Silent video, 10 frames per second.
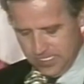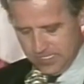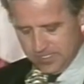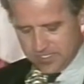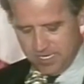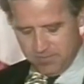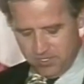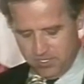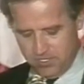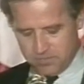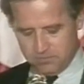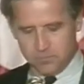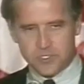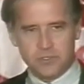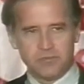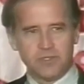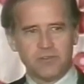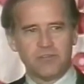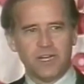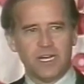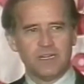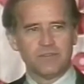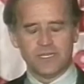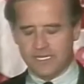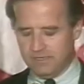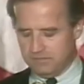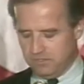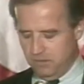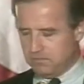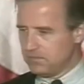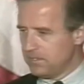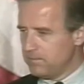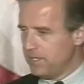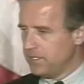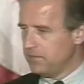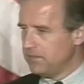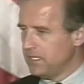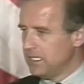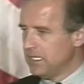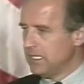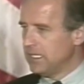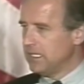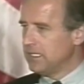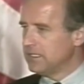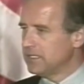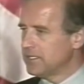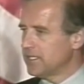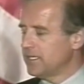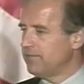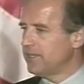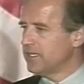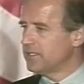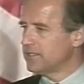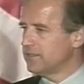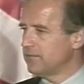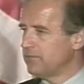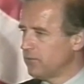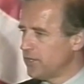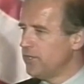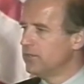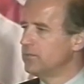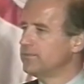the seminars in which you have been involved have hopefully been of uh, significance for you